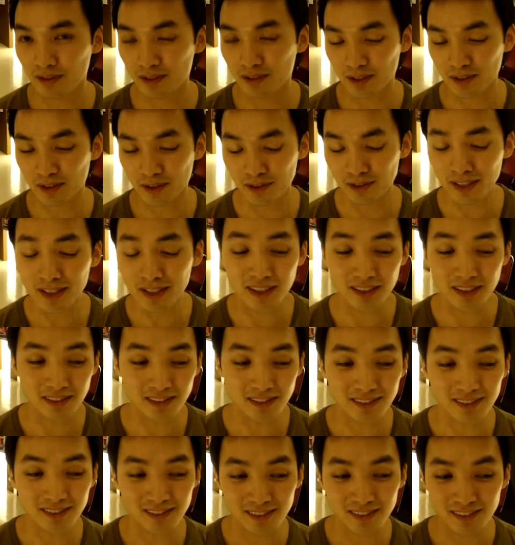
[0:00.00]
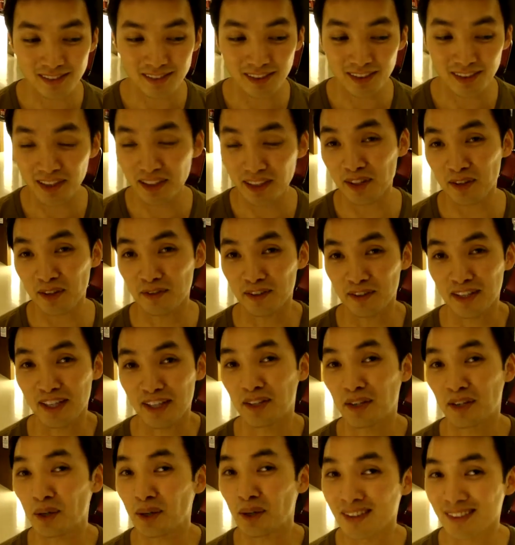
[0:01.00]
So yeah, thank you for
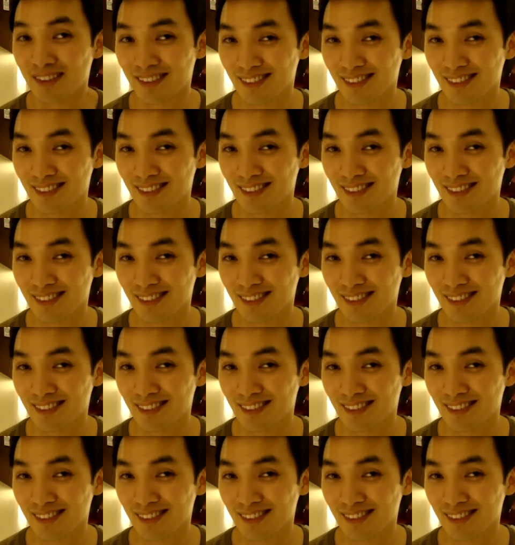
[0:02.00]
that.